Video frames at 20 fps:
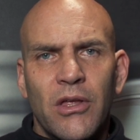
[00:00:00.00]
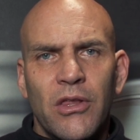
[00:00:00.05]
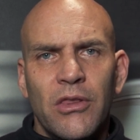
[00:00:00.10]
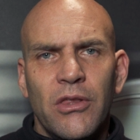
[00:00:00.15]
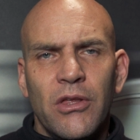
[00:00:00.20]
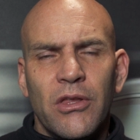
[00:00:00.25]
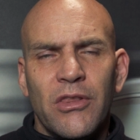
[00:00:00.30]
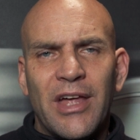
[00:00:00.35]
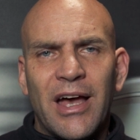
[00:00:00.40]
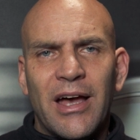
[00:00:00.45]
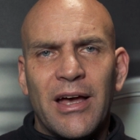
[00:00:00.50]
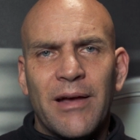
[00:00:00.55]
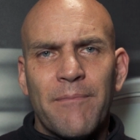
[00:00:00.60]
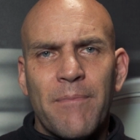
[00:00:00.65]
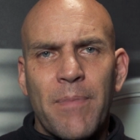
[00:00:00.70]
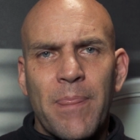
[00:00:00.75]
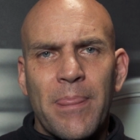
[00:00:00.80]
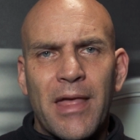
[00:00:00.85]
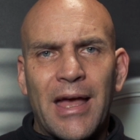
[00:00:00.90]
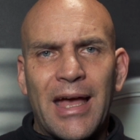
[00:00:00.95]
that
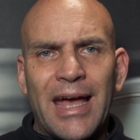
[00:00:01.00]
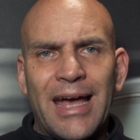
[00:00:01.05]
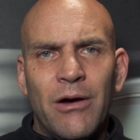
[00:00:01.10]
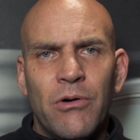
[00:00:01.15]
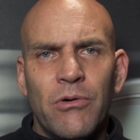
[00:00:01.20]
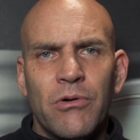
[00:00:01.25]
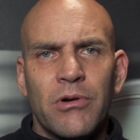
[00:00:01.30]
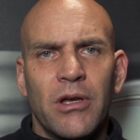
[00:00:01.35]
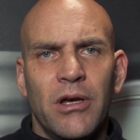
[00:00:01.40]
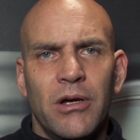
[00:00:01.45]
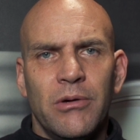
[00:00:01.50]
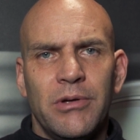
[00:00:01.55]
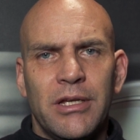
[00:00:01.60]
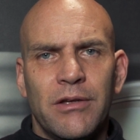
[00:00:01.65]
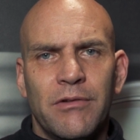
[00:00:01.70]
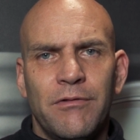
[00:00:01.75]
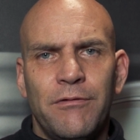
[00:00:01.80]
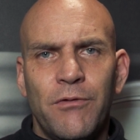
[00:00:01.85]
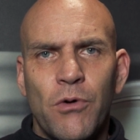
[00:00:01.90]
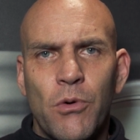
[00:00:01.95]

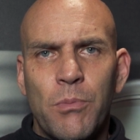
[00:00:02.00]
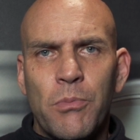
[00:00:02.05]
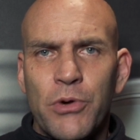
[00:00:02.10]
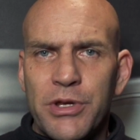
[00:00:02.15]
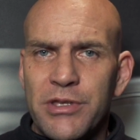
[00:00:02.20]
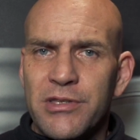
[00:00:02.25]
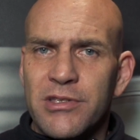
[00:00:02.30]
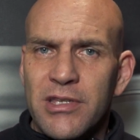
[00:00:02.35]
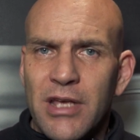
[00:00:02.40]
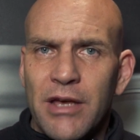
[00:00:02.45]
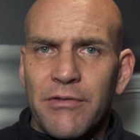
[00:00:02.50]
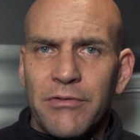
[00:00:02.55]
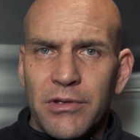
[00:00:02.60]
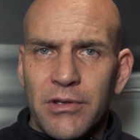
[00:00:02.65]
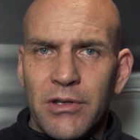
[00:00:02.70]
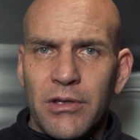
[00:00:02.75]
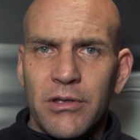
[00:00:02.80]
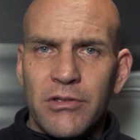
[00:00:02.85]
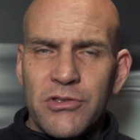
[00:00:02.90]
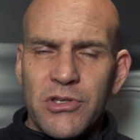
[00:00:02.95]
outgoing
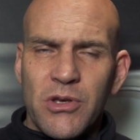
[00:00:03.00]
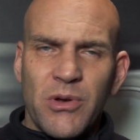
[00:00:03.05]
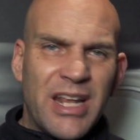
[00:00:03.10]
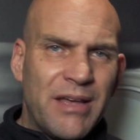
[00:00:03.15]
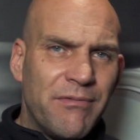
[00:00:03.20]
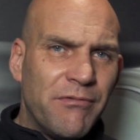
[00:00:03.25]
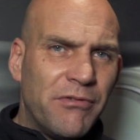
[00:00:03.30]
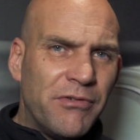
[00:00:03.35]
4.7, so an